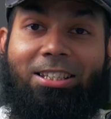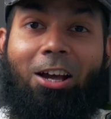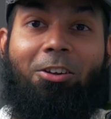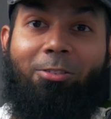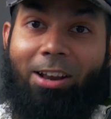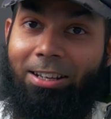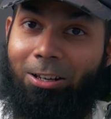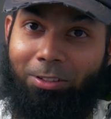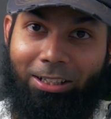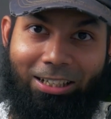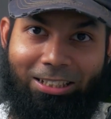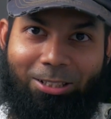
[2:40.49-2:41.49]
I'll write down
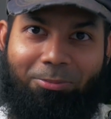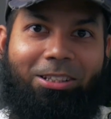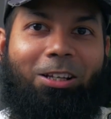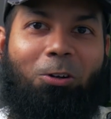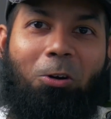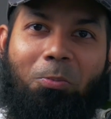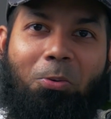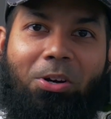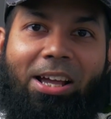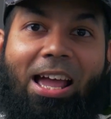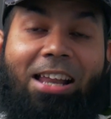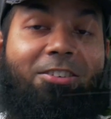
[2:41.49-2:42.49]
the concept in the
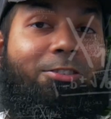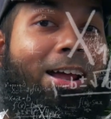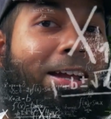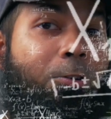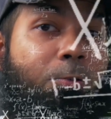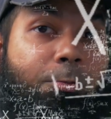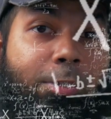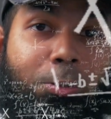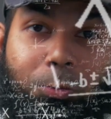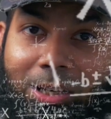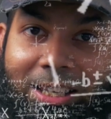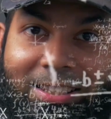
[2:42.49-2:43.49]
notebook and try to
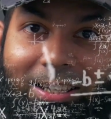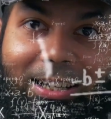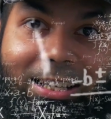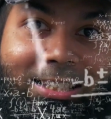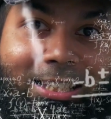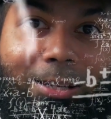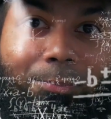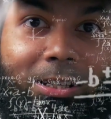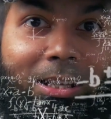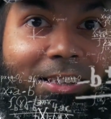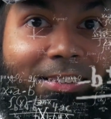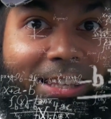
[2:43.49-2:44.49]
visualize the concept
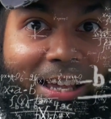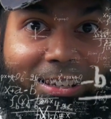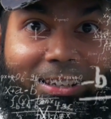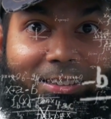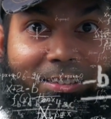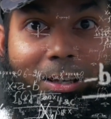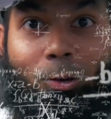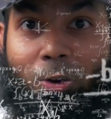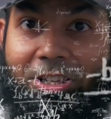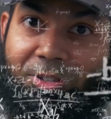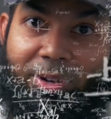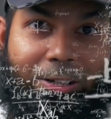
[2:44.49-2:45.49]
that the law
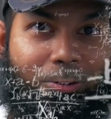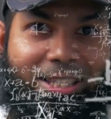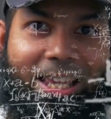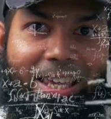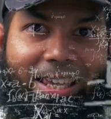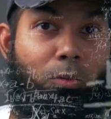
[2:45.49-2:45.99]
is trying to say.